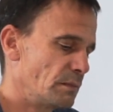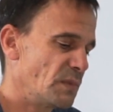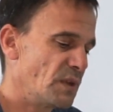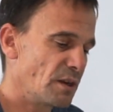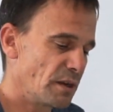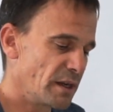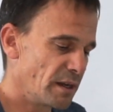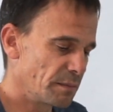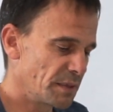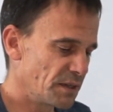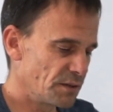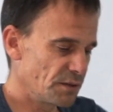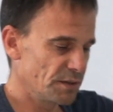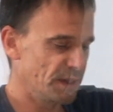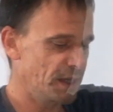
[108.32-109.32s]
Don't know how I'm going to
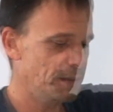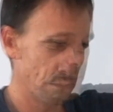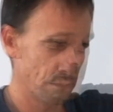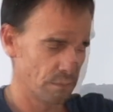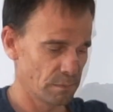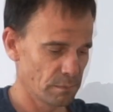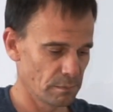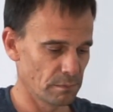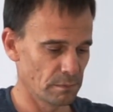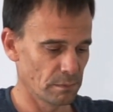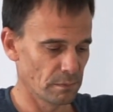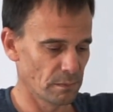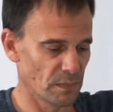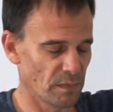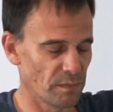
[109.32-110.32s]
do that.
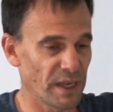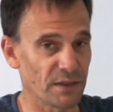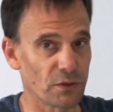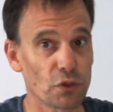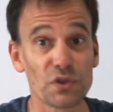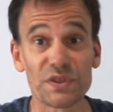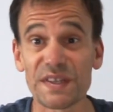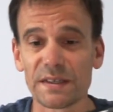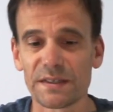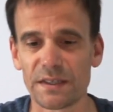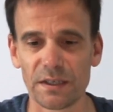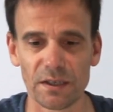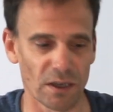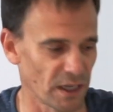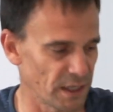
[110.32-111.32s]
About
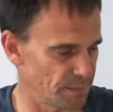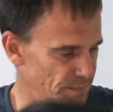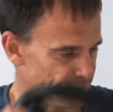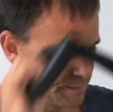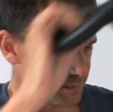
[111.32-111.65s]
269.